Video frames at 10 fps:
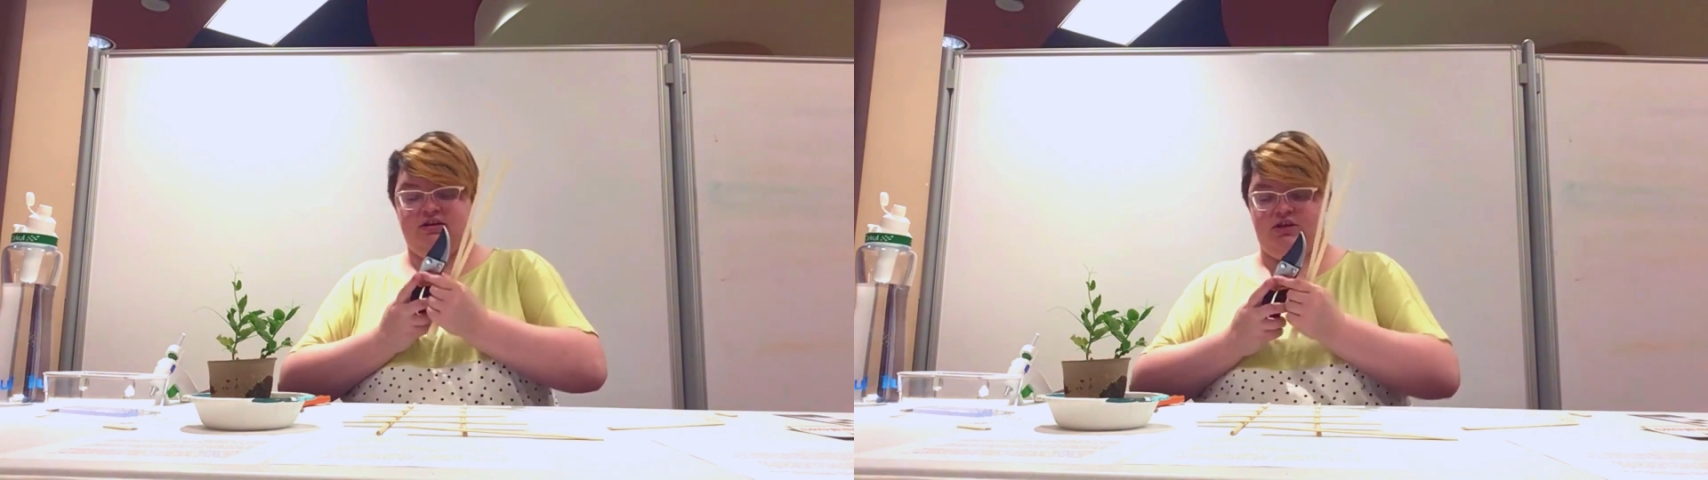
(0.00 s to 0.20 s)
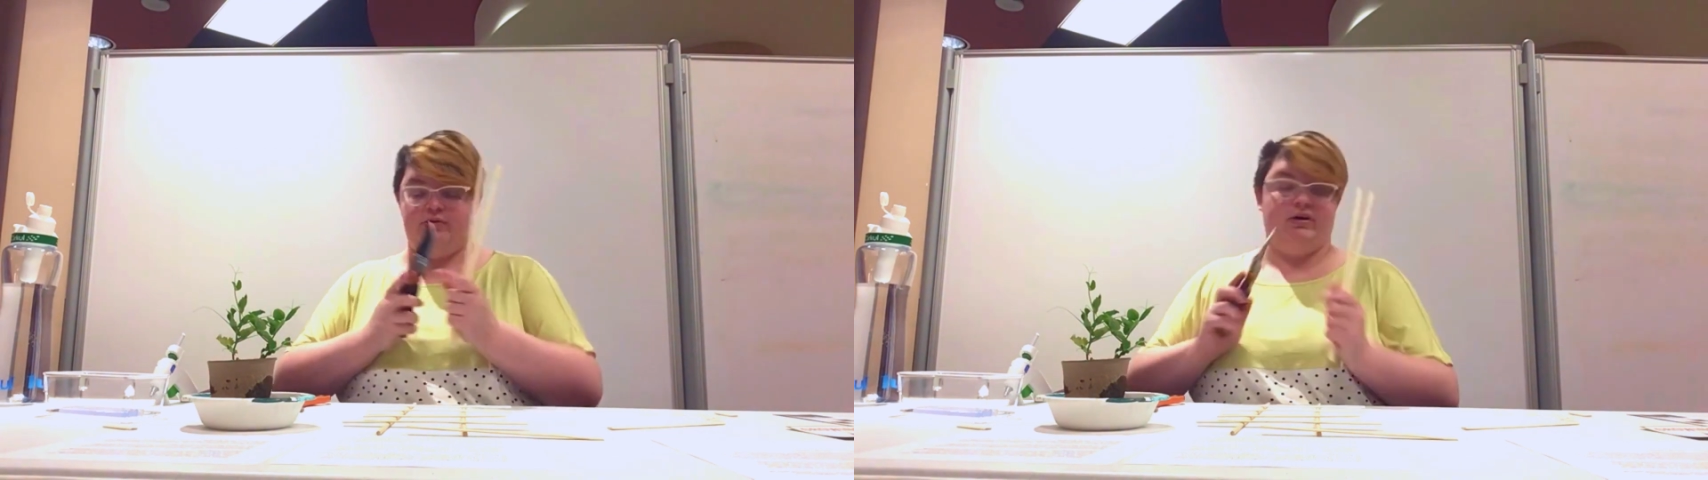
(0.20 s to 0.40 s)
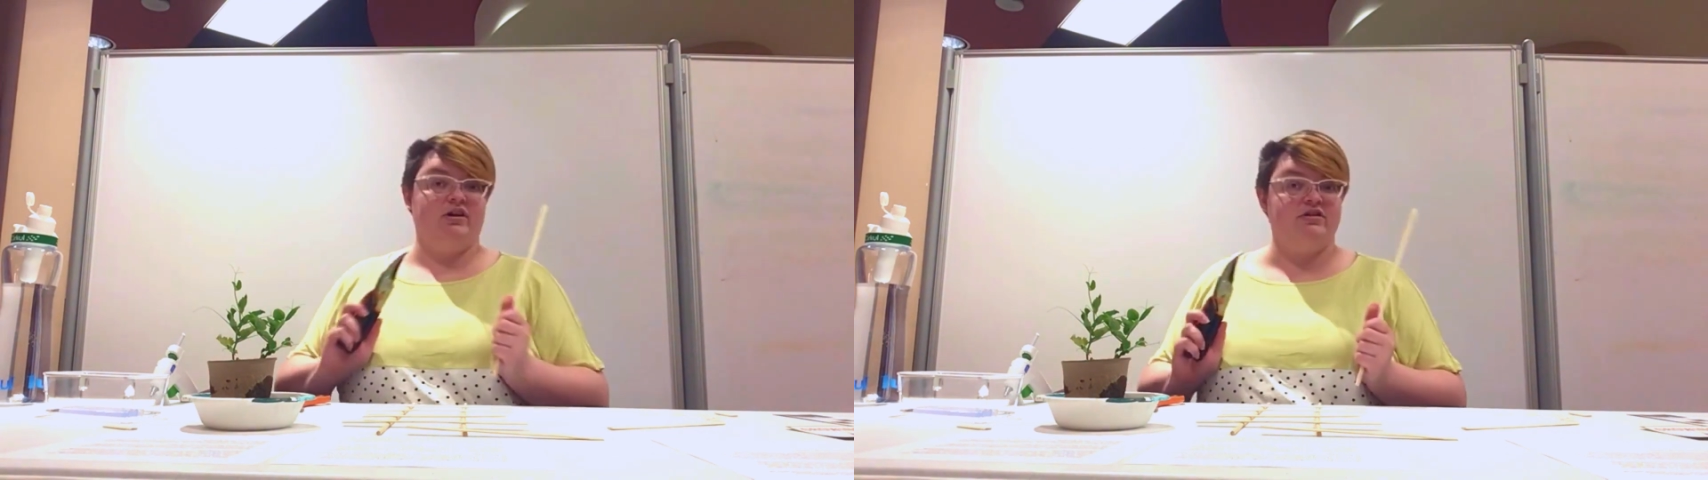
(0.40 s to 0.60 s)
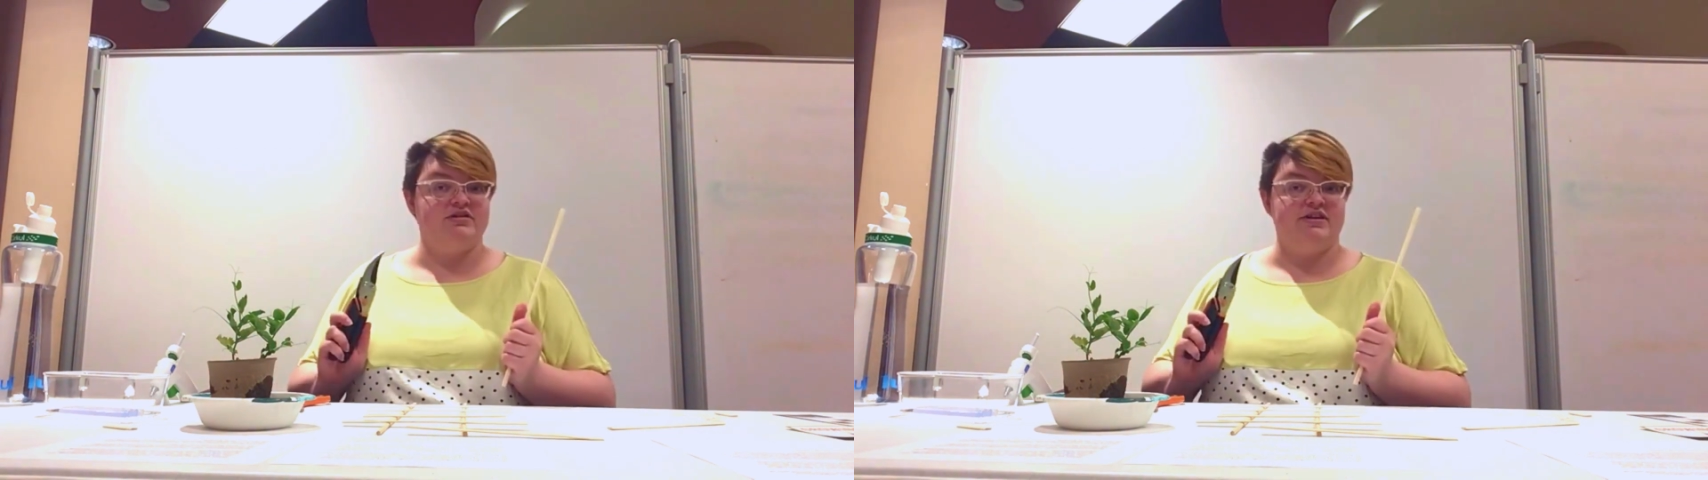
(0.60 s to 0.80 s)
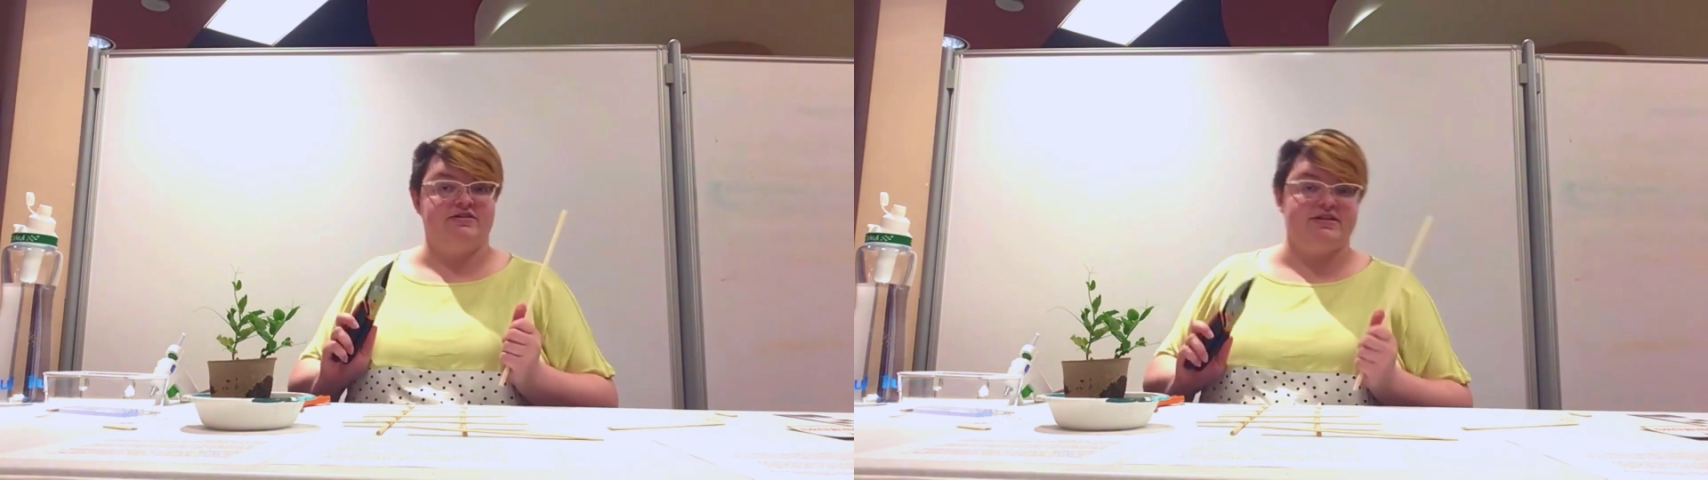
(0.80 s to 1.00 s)
you are
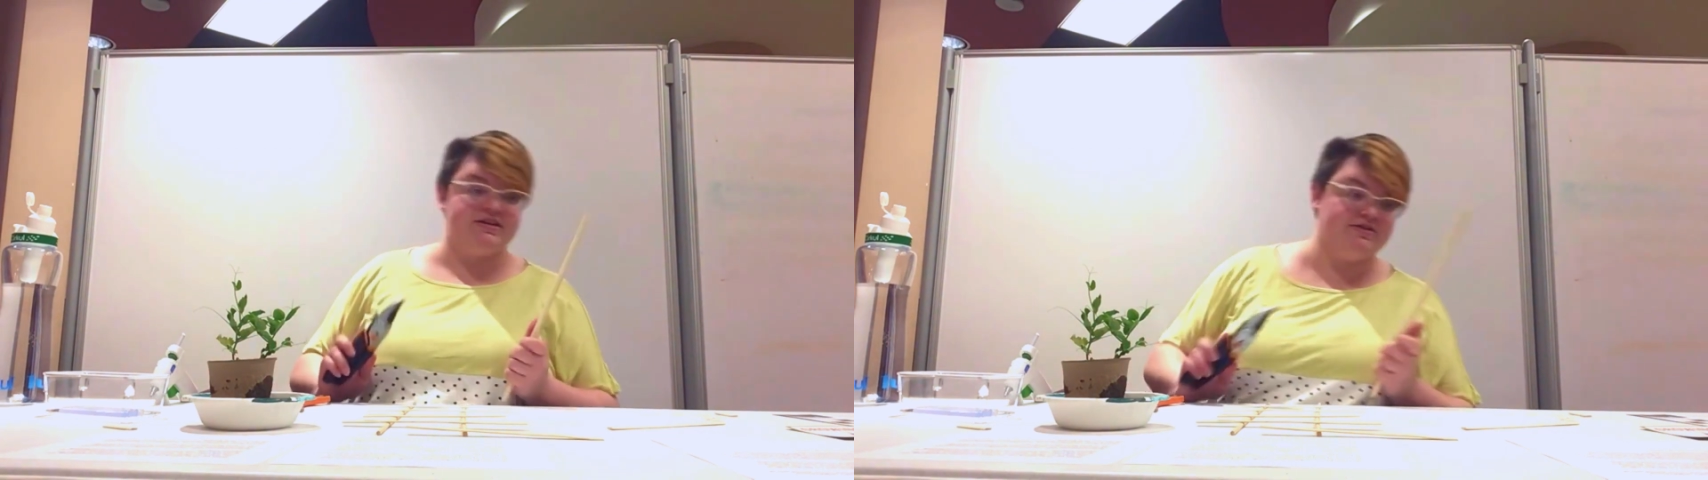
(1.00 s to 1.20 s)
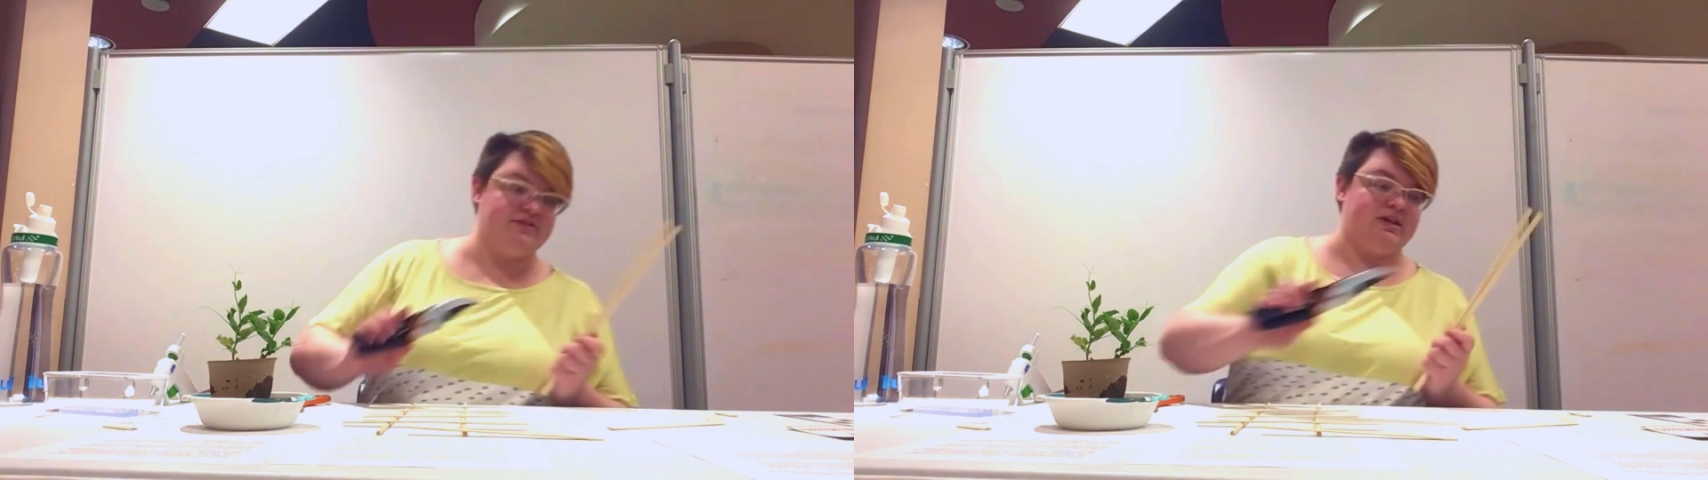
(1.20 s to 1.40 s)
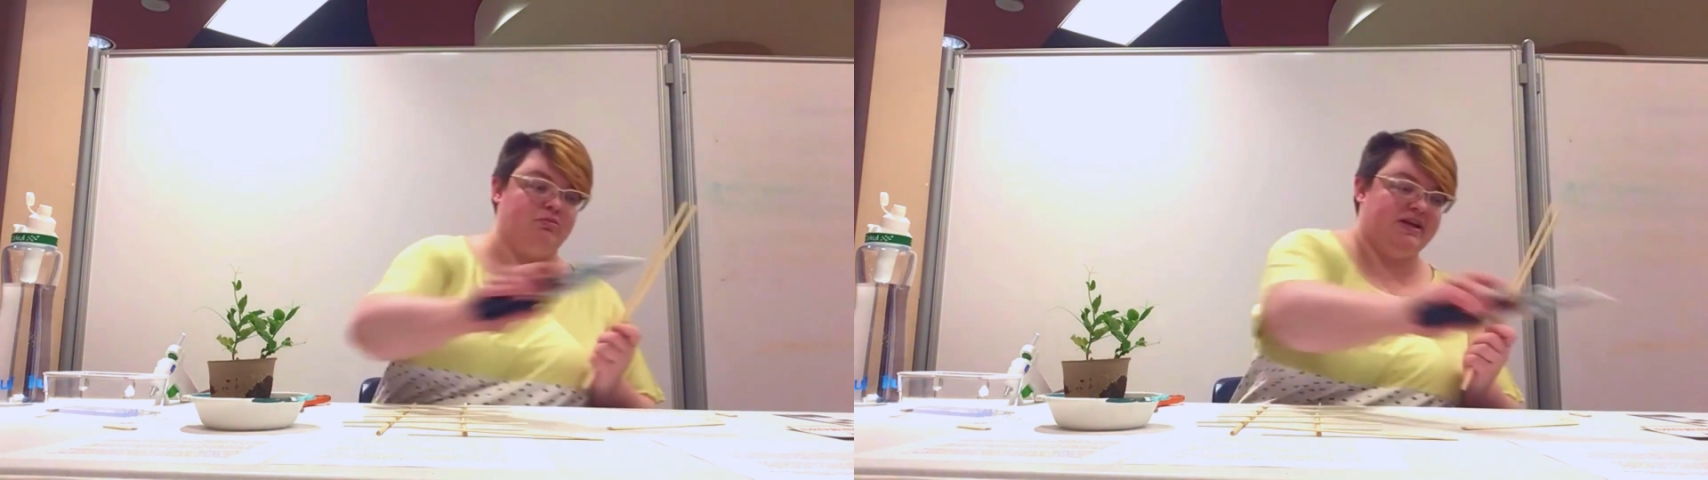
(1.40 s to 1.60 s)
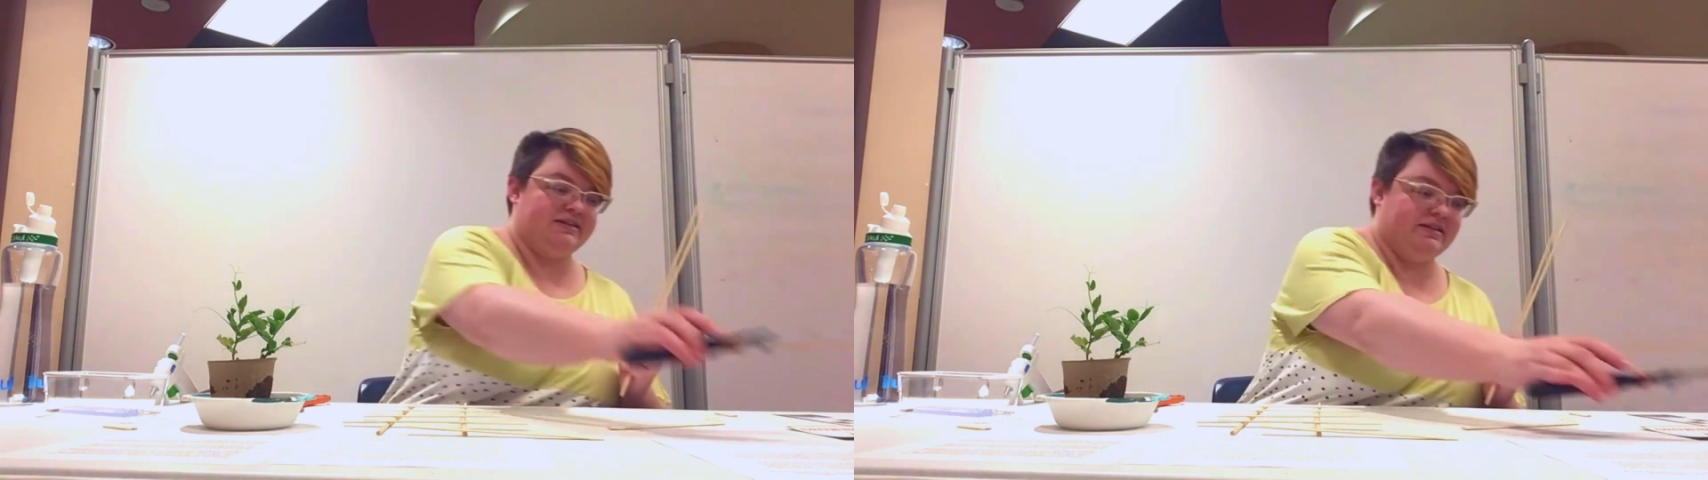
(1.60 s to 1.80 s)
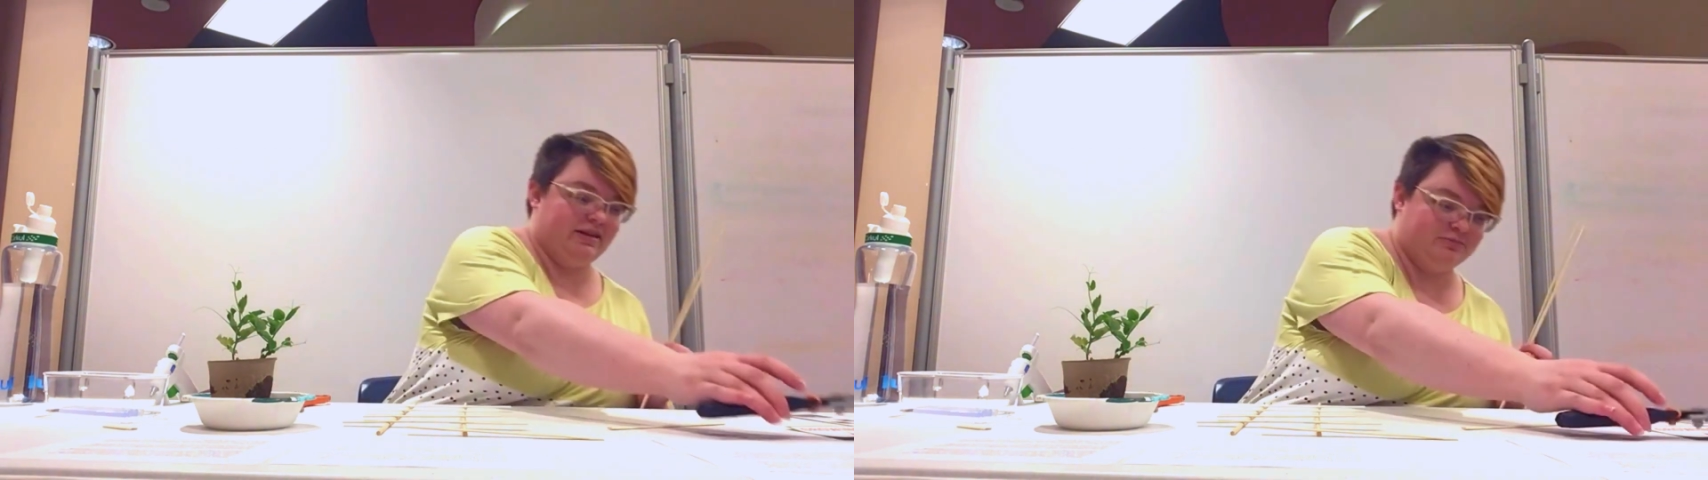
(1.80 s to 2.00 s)
closing your scissors and placing them